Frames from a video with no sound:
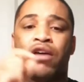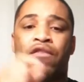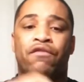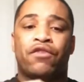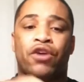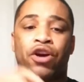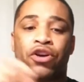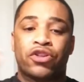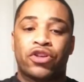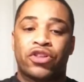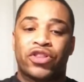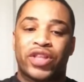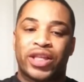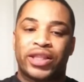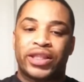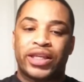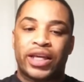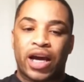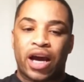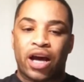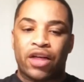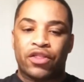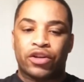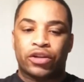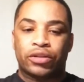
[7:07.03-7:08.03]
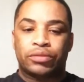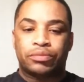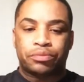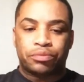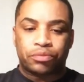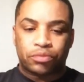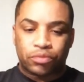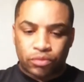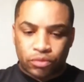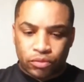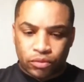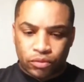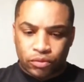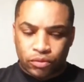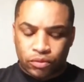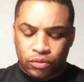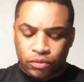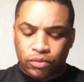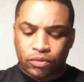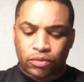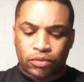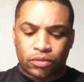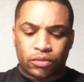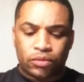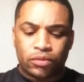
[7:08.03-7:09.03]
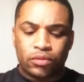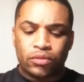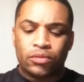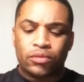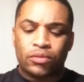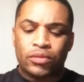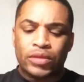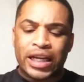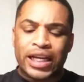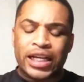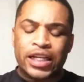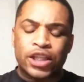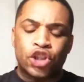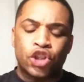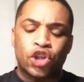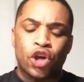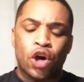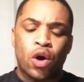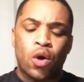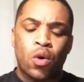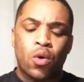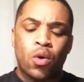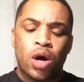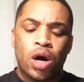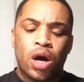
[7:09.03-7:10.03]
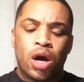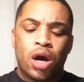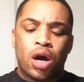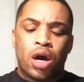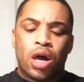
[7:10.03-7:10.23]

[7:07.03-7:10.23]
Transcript: further than the other. And so,